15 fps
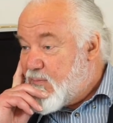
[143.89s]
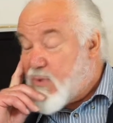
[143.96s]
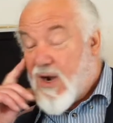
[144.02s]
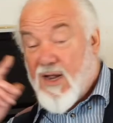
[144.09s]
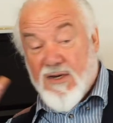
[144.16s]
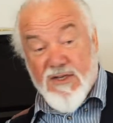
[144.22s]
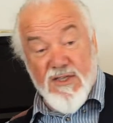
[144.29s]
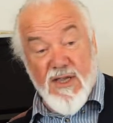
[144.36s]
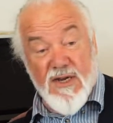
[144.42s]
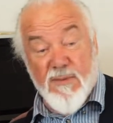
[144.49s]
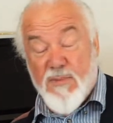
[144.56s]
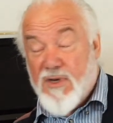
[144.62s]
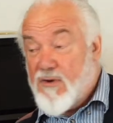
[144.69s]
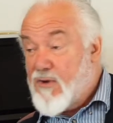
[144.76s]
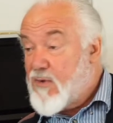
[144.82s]
prior to that,
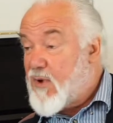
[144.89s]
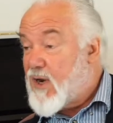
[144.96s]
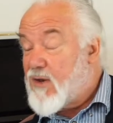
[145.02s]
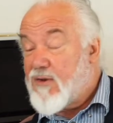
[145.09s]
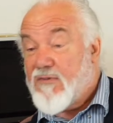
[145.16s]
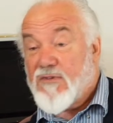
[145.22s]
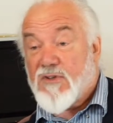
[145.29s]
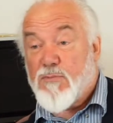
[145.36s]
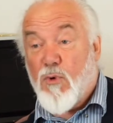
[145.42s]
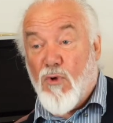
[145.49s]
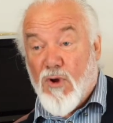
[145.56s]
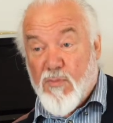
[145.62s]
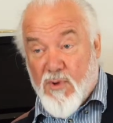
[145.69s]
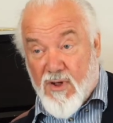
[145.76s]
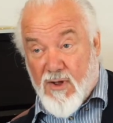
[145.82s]
I've been doing quite a lot of
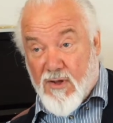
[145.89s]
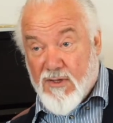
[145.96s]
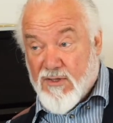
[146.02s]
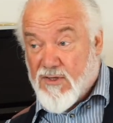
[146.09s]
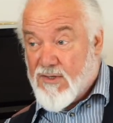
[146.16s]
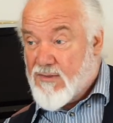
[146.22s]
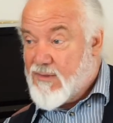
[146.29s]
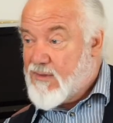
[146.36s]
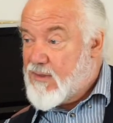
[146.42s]
smaller parts.